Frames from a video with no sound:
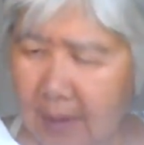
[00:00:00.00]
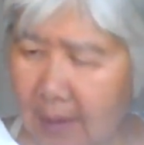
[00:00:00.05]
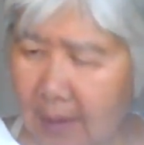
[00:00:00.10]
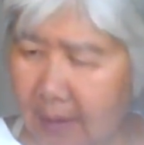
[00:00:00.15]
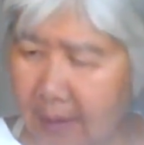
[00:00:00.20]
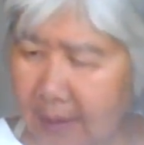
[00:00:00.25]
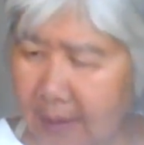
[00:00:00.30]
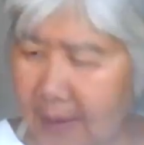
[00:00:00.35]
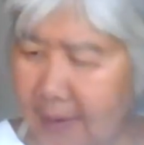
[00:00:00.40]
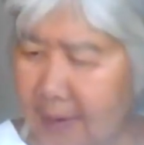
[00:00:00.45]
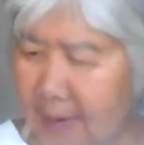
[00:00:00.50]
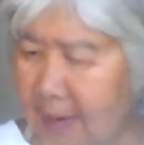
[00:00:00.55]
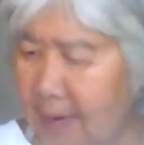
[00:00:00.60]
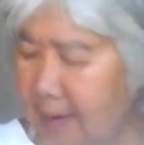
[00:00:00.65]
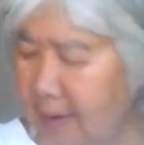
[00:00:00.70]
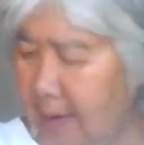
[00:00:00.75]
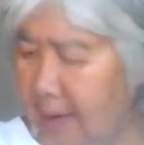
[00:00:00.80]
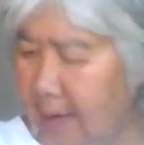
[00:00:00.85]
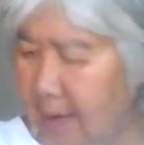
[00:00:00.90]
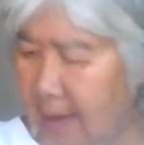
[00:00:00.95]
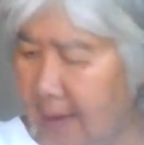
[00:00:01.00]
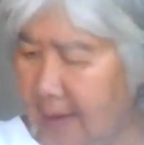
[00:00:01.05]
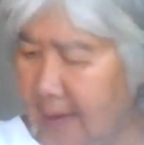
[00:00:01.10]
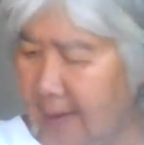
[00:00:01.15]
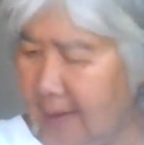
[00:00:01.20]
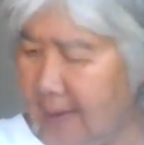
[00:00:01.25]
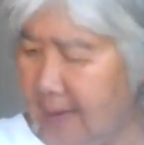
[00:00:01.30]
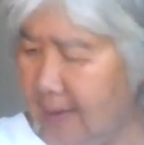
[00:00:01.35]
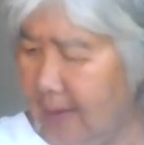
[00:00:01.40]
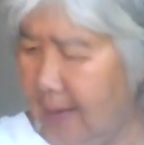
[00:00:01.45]
I guess he
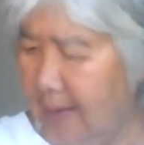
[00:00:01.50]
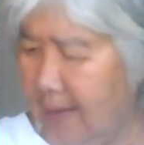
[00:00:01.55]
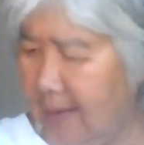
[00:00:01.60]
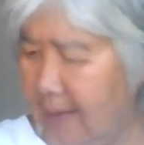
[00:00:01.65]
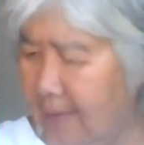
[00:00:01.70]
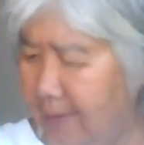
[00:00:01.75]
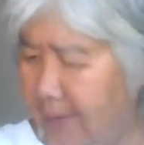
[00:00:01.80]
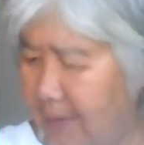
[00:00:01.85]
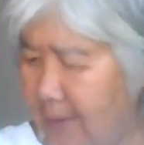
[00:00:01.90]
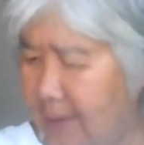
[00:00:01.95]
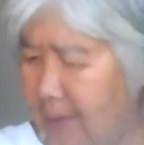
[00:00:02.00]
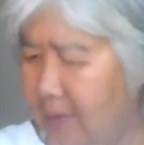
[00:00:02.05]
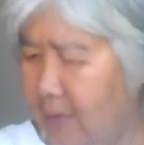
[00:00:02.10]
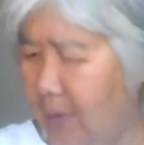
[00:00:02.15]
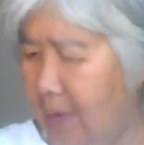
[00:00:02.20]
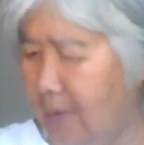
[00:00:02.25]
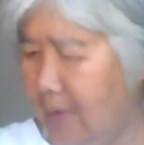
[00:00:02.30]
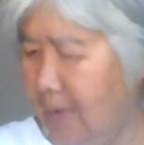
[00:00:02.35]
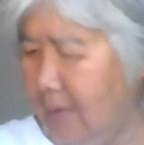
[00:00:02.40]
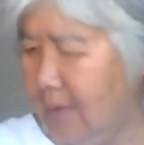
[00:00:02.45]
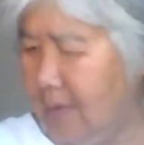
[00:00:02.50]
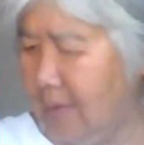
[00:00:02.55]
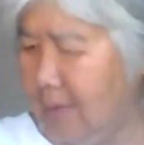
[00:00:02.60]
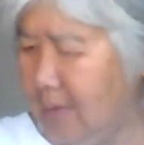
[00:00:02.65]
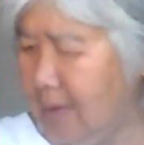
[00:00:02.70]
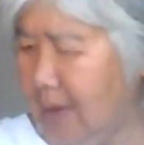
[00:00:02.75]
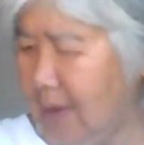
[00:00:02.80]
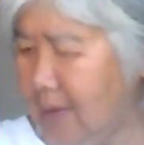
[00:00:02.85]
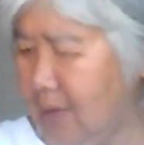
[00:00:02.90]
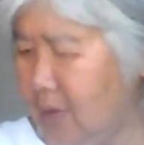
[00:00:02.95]
hasn't said it, but it's one of the
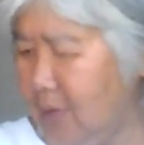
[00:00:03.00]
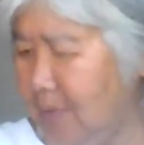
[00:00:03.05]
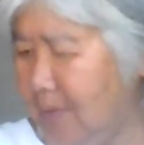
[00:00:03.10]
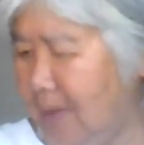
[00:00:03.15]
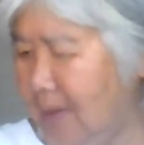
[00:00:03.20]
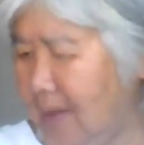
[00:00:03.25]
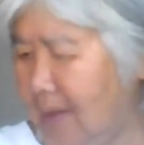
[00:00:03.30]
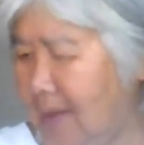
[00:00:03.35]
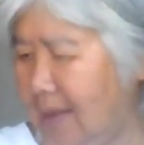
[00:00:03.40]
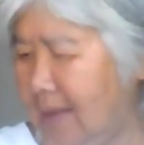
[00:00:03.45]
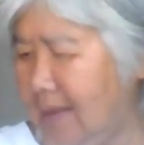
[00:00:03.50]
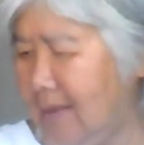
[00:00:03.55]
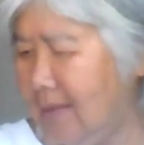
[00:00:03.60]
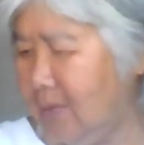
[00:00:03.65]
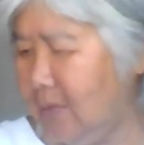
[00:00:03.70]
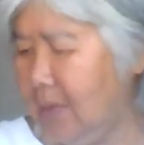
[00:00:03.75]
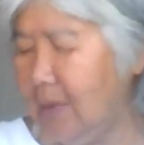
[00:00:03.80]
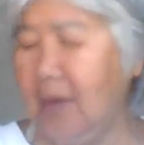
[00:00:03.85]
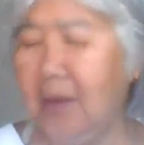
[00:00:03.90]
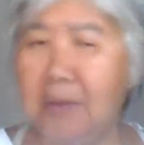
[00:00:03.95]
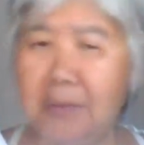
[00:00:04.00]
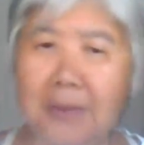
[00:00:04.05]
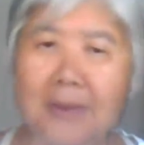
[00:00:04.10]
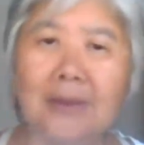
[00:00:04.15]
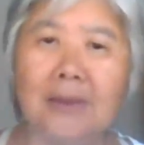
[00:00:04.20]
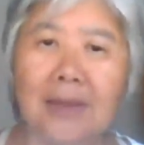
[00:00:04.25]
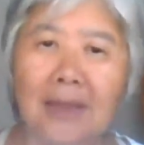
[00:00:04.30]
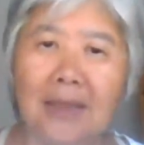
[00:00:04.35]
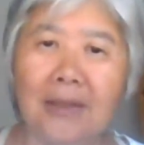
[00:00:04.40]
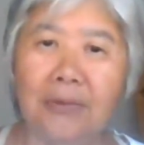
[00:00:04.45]
judgment things. We
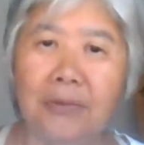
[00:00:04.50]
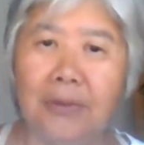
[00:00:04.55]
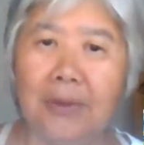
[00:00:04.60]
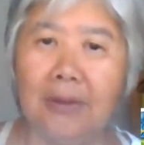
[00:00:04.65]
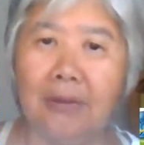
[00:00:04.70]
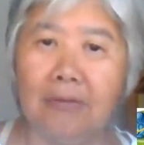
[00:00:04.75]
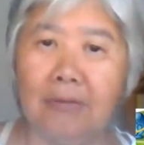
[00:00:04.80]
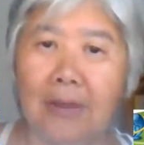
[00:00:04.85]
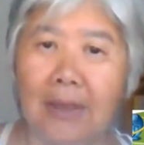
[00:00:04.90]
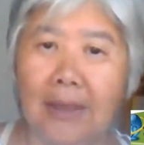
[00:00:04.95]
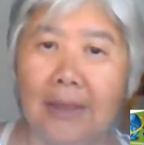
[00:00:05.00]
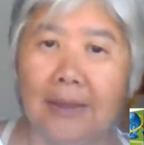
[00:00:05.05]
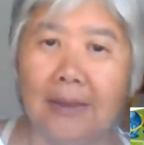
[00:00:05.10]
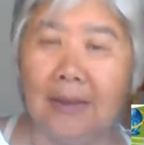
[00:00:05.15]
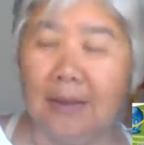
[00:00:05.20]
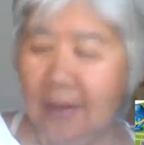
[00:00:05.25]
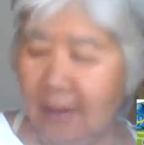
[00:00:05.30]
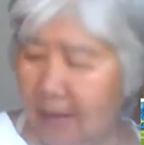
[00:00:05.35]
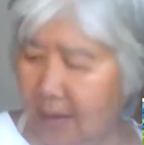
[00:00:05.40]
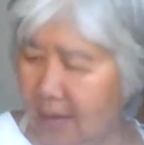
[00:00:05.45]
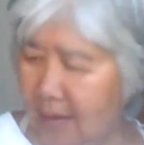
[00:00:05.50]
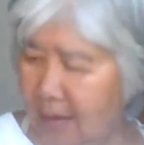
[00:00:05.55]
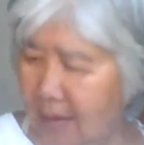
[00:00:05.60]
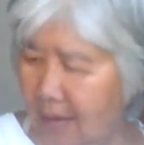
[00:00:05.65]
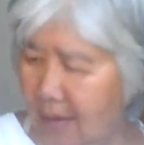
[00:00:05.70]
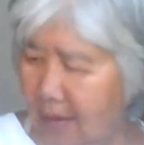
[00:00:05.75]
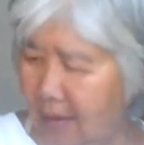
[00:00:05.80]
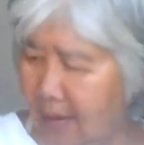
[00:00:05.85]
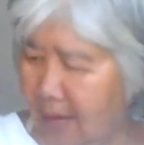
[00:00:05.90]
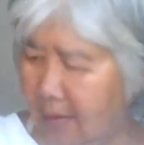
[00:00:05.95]
always think we are right.
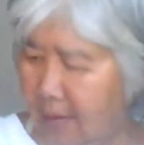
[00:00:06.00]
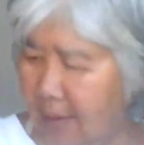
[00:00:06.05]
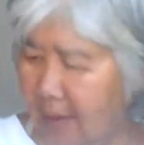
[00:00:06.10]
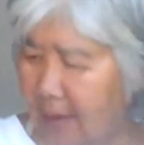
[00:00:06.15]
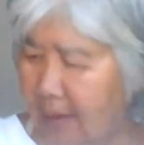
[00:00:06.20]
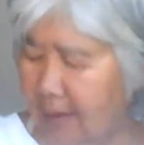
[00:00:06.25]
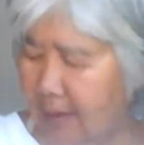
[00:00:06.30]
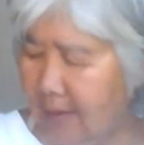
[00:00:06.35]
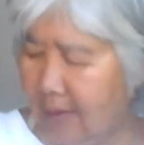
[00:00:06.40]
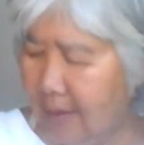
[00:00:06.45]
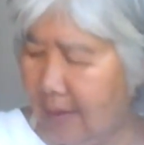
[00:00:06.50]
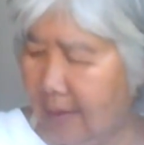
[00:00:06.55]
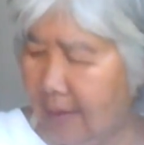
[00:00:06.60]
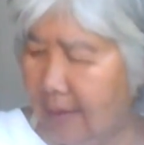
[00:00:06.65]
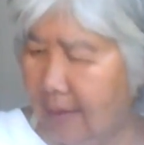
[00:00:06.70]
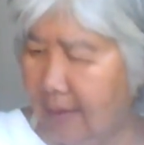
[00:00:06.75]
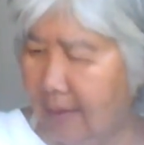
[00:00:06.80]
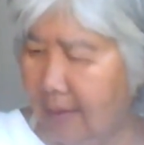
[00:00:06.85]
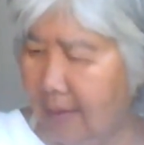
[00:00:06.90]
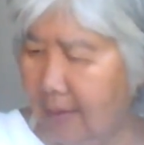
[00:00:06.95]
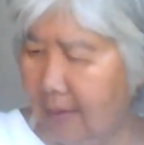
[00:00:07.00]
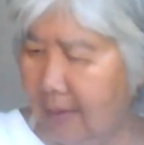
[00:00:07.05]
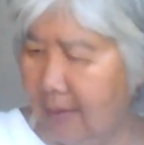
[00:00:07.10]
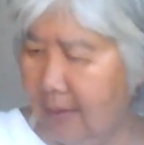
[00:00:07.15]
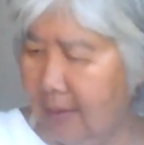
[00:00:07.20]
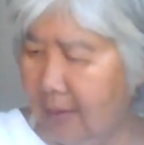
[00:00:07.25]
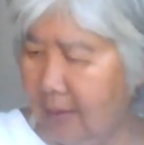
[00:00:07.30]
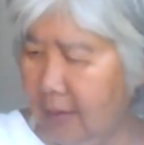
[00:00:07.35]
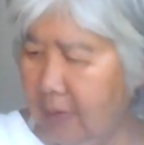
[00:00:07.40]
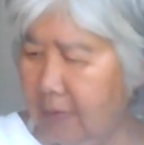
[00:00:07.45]
That's
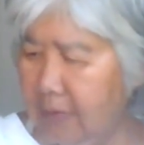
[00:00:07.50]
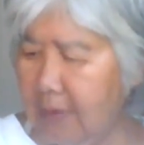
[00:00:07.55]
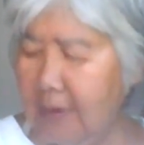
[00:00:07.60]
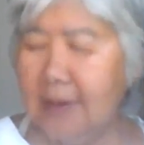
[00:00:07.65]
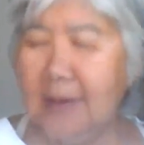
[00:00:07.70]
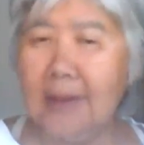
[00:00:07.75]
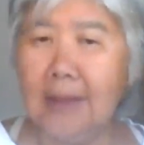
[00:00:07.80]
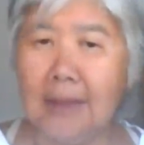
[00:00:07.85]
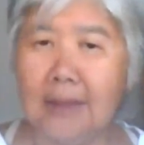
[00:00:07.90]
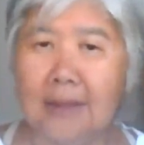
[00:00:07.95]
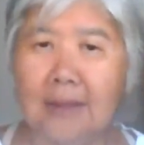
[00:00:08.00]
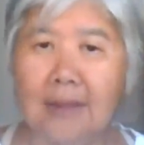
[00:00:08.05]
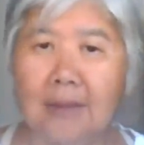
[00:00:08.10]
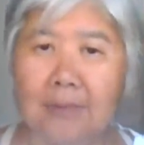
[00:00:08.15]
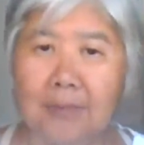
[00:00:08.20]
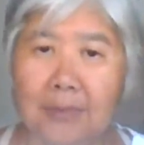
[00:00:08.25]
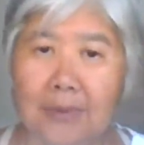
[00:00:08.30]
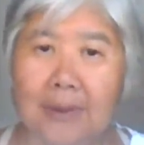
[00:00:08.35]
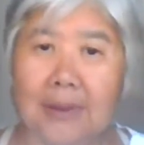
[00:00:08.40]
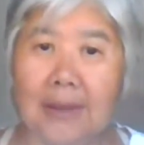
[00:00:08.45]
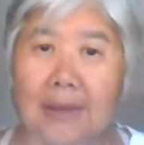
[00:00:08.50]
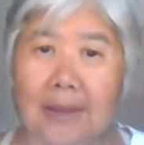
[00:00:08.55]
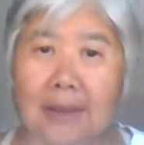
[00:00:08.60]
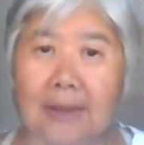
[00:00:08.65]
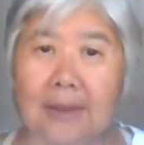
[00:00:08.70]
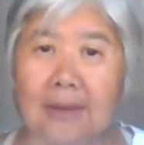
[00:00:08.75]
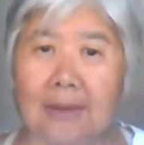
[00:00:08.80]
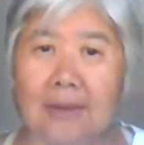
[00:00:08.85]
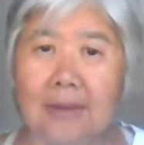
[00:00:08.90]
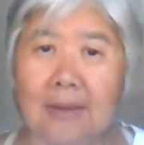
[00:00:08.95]
heuristics number
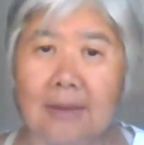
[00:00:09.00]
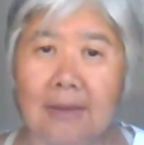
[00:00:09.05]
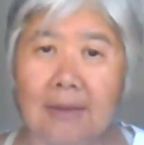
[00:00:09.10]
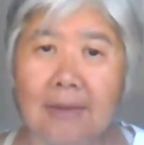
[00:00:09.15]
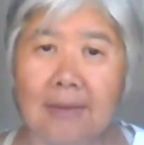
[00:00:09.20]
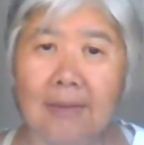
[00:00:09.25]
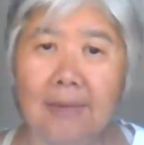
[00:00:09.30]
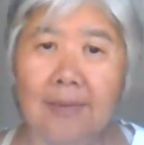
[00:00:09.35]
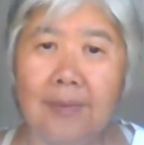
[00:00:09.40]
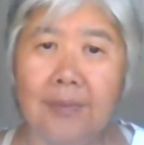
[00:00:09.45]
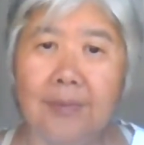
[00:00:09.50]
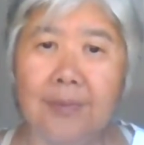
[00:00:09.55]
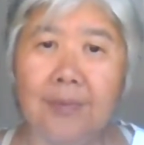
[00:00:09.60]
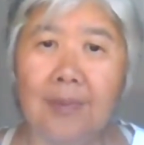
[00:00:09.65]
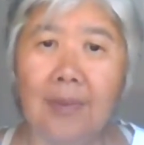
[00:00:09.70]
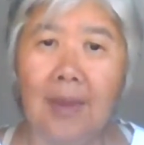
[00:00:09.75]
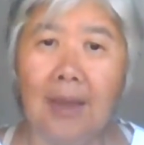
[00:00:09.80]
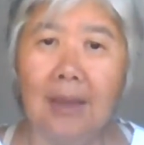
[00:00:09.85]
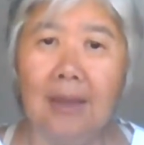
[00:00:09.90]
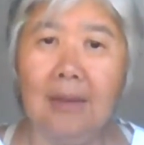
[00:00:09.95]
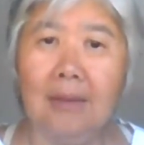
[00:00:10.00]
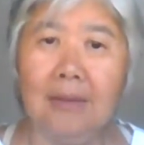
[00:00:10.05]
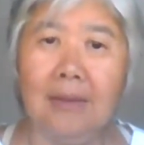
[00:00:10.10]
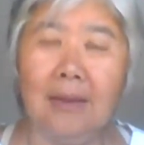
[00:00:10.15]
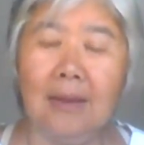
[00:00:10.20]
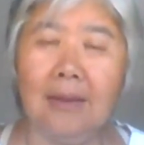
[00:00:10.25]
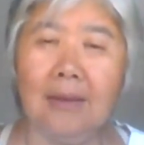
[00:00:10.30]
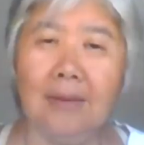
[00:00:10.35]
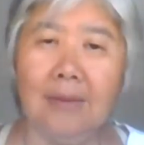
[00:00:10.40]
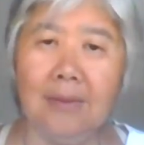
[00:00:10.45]
6,
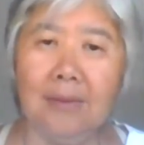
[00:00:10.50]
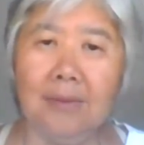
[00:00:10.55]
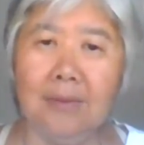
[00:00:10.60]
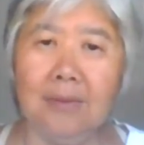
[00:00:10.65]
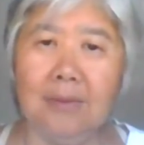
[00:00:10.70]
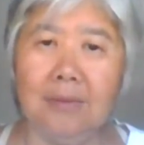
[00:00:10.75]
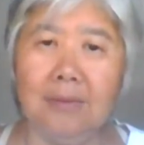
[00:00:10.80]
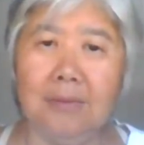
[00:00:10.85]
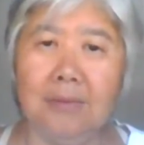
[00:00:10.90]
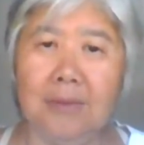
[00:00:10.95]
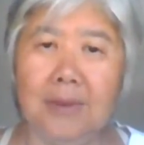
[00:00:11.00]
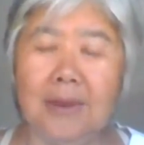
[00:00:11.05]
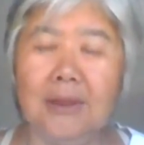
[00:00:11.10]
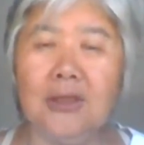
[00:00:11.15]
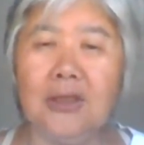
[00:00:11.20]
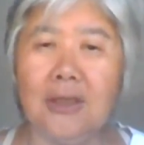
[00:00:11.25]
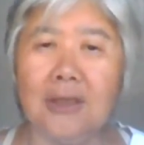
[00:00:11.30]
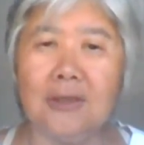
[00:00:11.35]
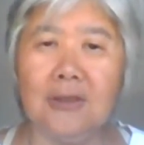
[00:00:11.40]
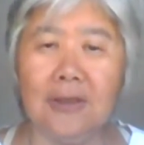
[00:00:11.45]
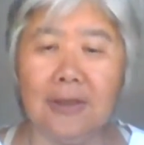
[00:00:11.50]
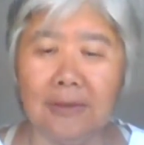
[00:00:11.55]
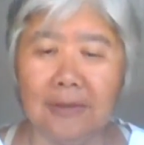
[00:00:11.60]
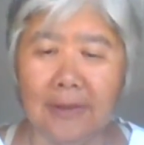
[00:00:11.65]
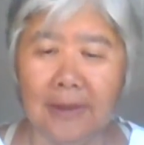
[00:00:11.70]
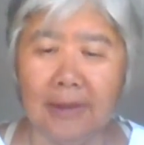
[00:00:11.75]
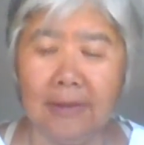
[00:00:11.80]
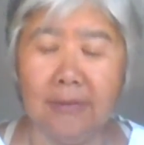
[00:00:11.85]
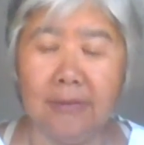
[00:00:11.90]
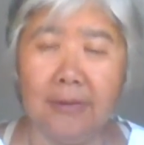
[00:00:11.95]
that we judge
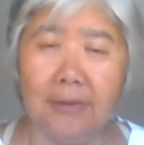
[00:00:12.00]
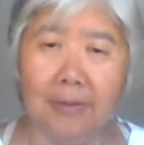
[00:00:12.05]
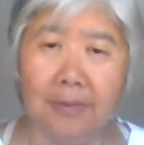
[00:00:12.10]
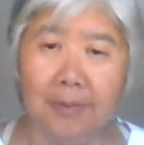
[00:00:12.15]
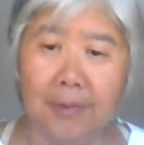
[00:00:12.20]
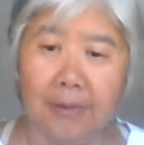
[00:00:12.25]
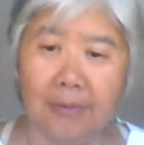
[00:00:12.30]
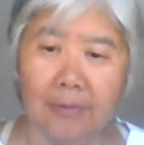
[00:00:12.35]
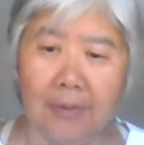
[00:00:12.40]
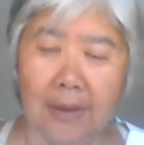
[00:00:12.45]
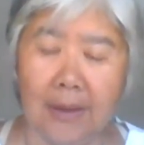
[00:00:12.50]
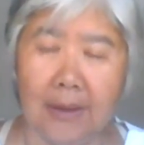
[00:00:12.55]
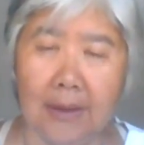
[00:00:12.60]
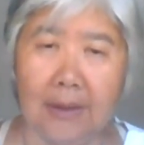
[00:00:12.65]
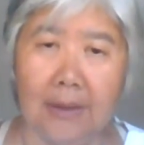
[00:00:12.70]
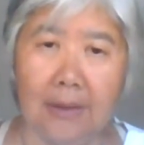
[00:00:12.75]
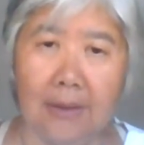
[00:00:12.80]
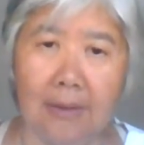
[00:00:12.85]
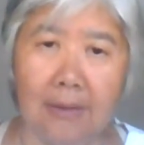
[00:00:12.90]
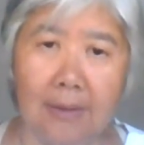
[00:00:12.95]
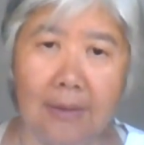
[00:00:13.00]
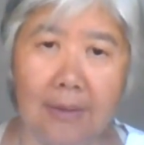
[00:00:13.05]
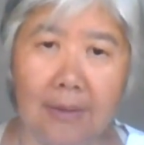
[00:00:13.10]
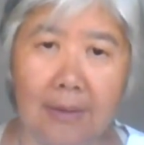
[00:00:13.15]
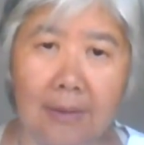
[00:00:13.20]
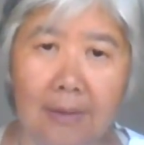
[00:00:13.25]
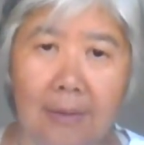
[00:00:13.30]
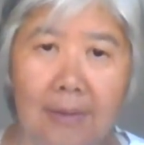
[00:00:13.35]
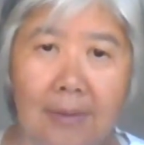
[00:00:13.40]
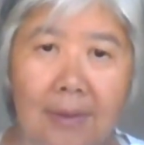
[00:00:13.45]
ourselves to be right.
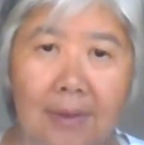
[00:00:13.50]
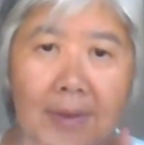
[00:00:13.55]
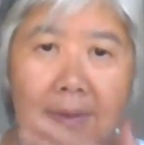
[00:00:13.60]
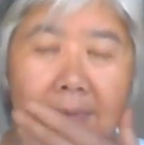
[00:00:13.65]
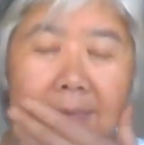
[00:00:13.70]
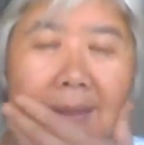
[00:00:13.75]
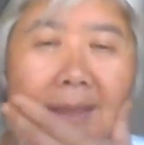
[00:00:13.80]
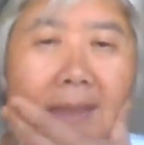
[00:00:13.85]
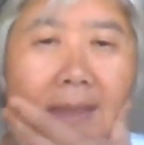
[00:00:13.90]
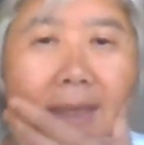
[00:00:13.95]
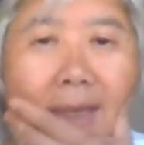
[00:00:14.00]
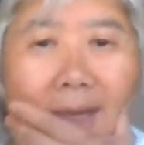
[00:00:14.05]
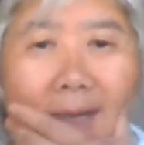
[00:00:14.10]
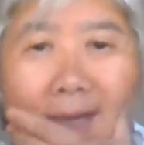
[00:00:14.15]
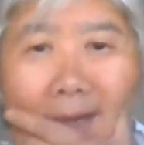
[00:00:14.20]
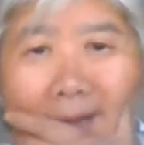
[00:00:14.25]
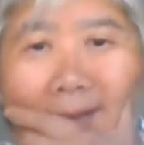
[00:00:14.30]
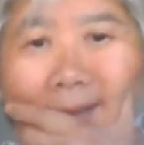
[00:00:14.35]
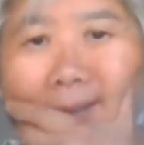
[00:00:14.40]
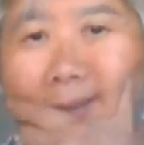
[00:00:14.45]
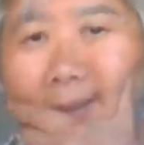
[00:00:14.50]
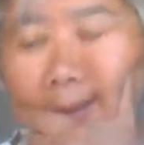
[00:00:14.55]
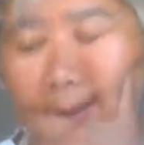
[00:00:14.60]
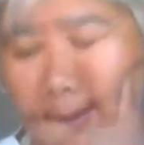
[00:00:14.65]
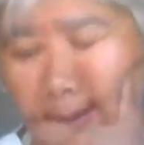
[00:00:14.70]
But yeah,